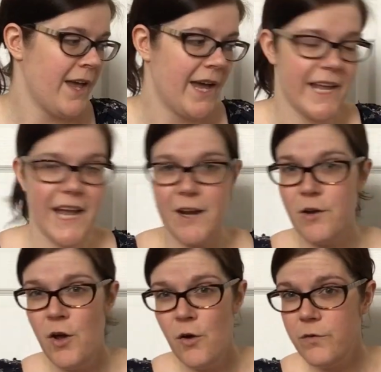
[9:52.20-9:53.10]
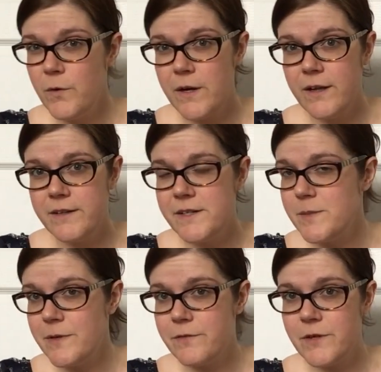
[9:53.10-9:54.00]
And again,
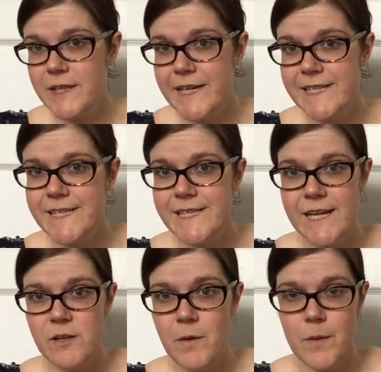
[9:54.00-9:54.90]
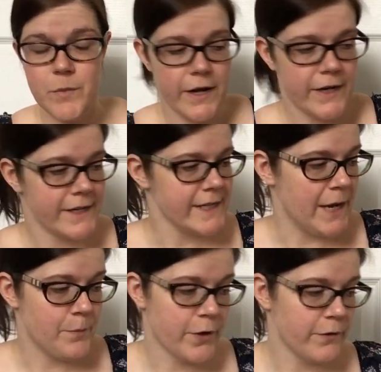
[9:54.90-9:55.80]
$4, but for a licensed LOL product,
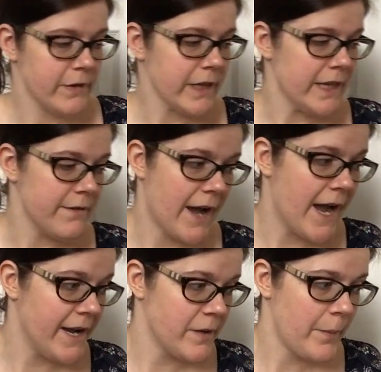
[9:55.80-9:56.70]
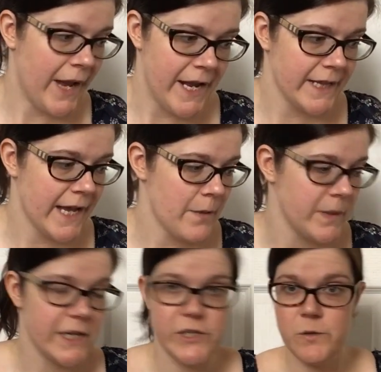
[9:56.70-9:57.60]
I'm perfectly fine paying that
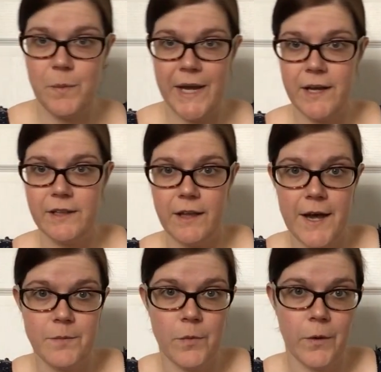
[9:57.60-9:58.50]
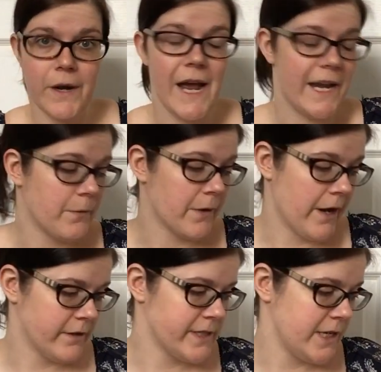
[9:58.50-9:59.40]
because you'd pay a lot more anywhere
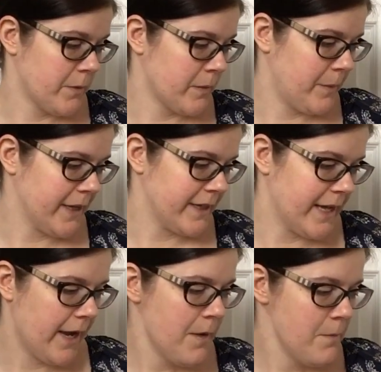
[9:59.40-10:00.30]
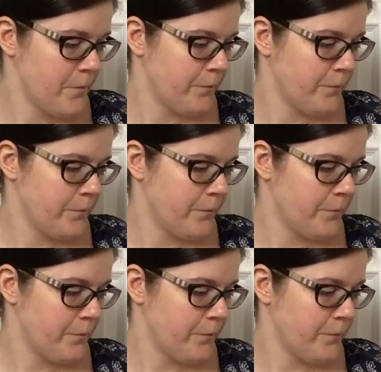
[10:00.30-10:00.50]
else that you were to pick that up.